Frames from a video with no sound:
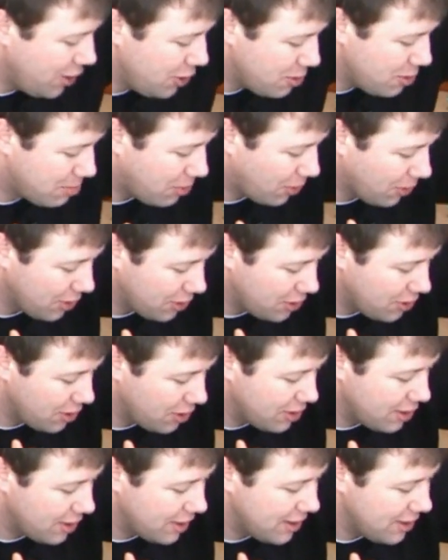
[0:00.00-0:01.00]
you pull
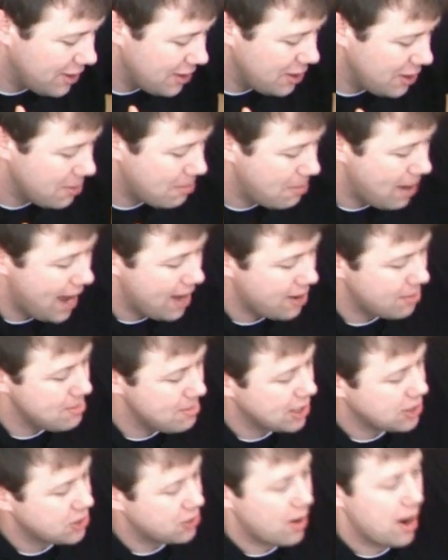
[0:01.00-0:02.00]
the batter
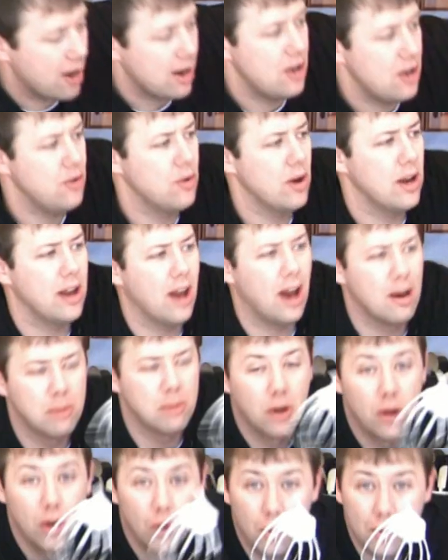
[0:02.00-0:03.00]
mixer out and you end
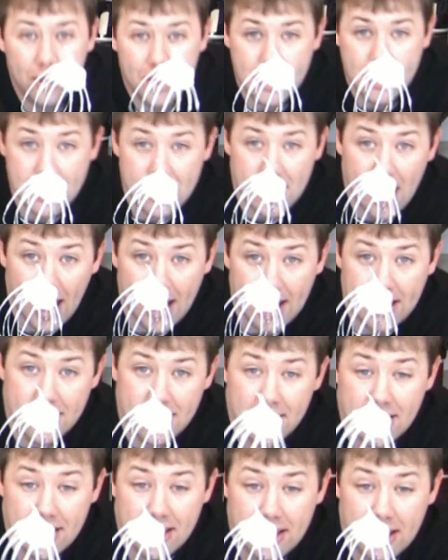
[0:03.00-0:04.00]
up with this
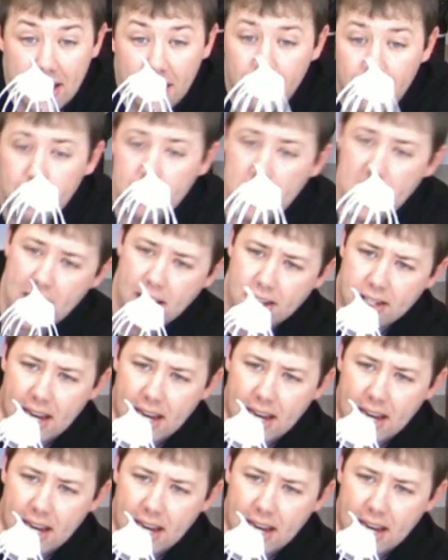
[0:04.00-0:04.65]
nice stiff peak.